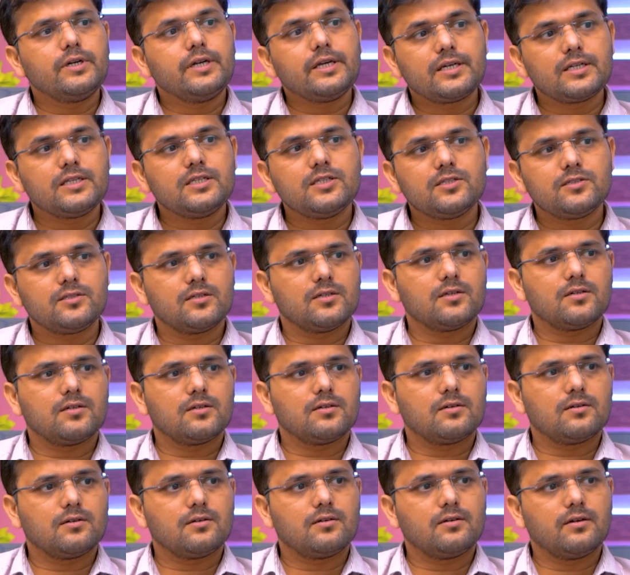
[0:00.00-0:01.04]
decrease
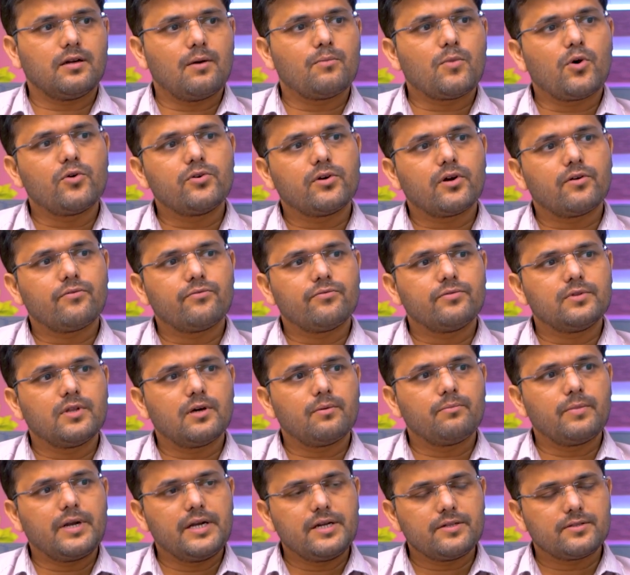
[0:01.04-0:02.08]
the amount of the
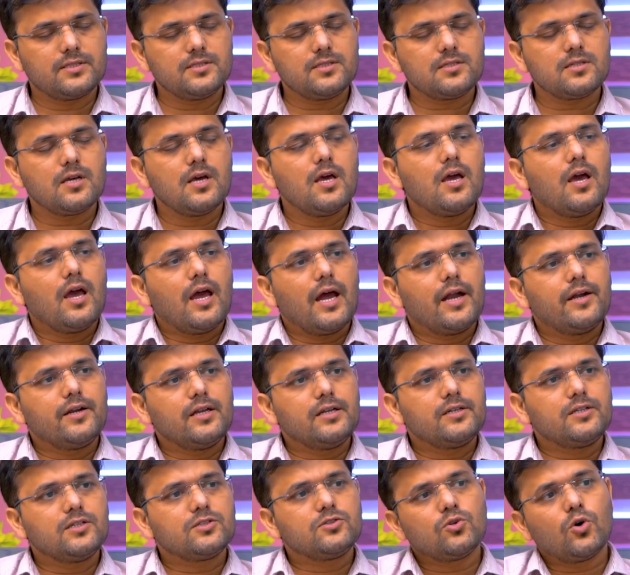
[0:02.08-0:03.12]
medicines. And
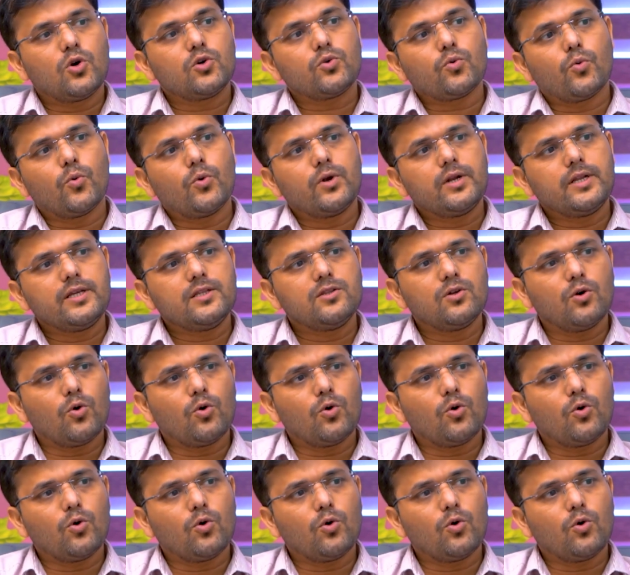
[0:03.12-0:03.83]
it is not only the